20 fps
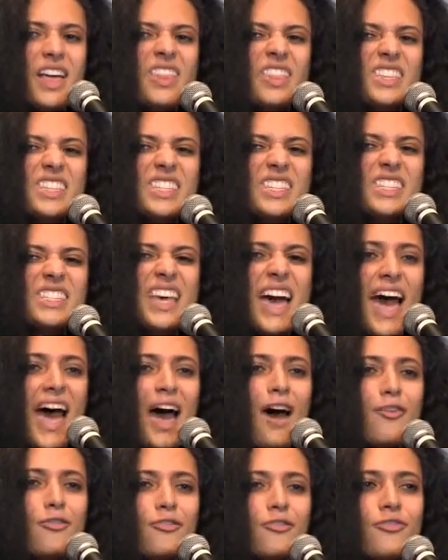This is
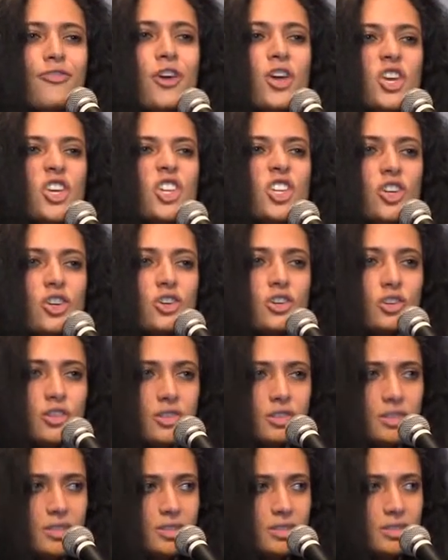half
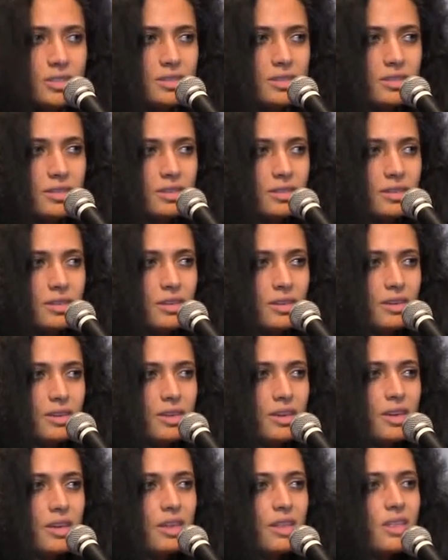yours.
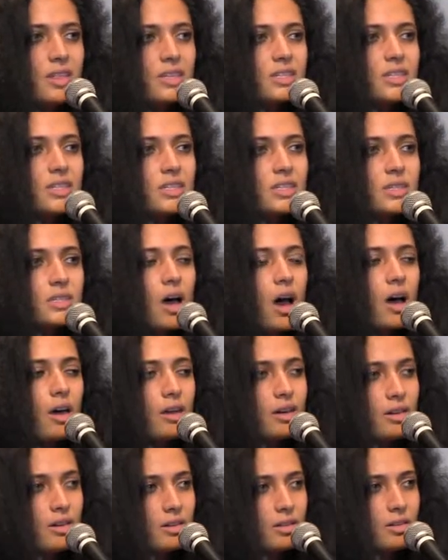This is
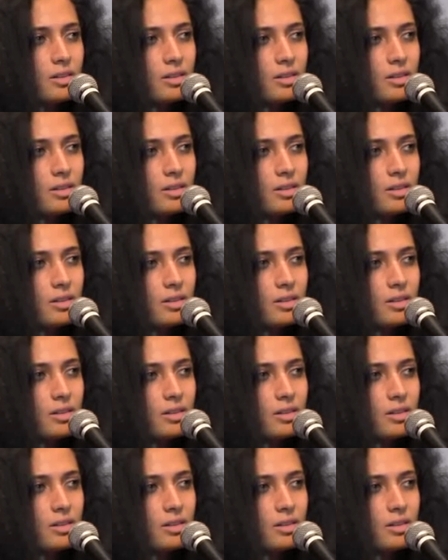daughter.